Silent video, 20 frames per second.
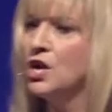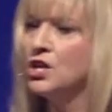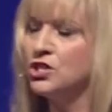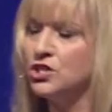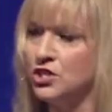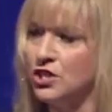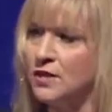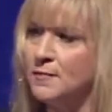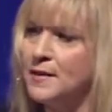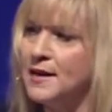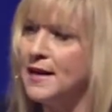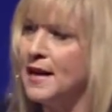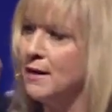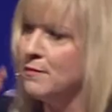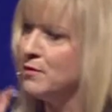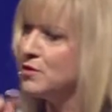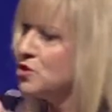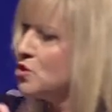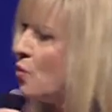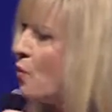should be
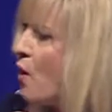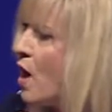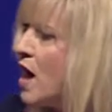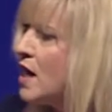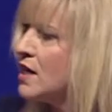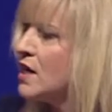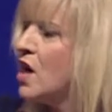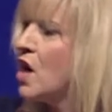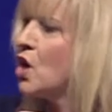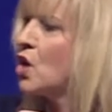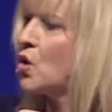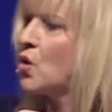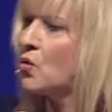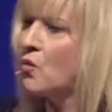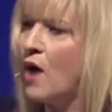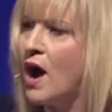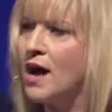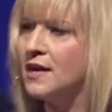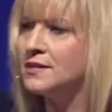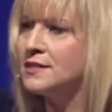able to walk
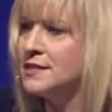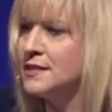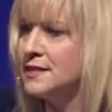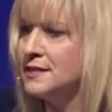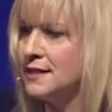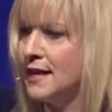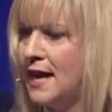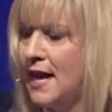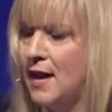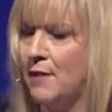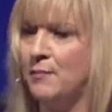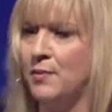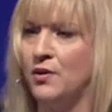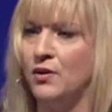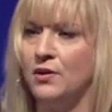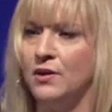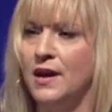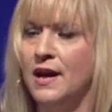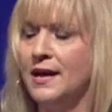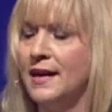across this
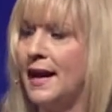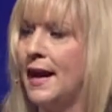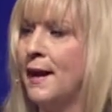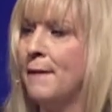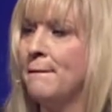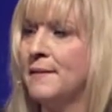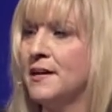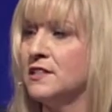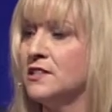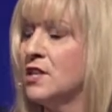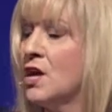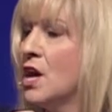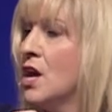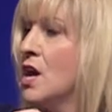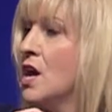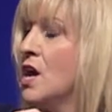campus.